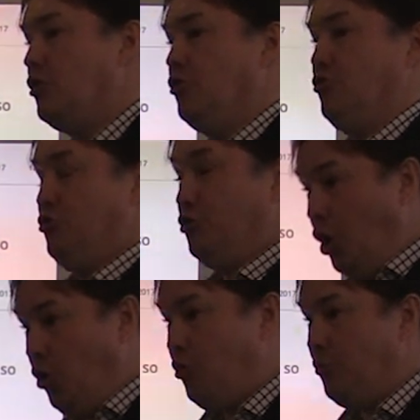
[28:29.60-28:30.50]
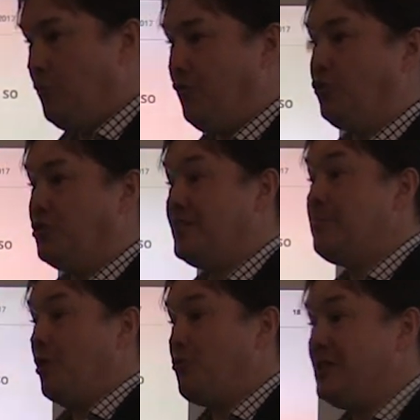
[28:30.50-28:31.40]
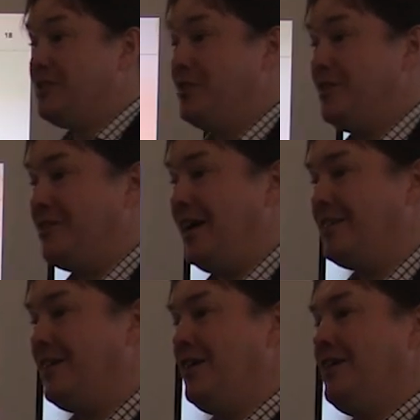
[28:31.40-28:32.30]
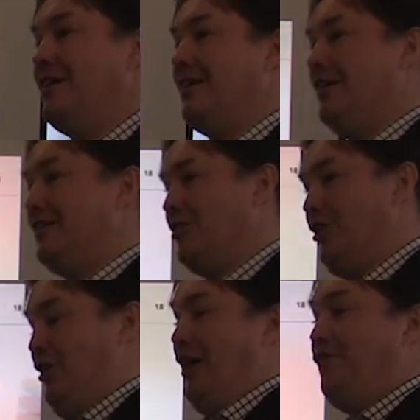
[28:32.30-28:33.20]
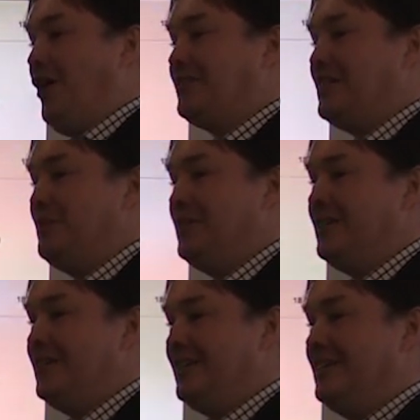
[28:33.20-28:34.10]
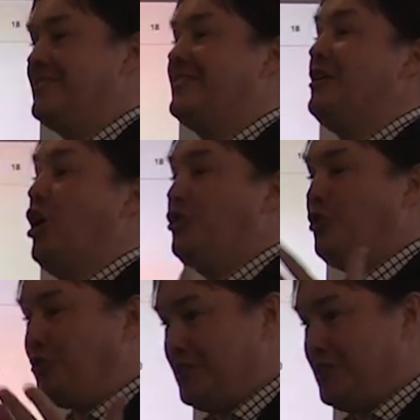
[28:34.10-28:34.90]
No, for the simple reason that uh, FRTB is still under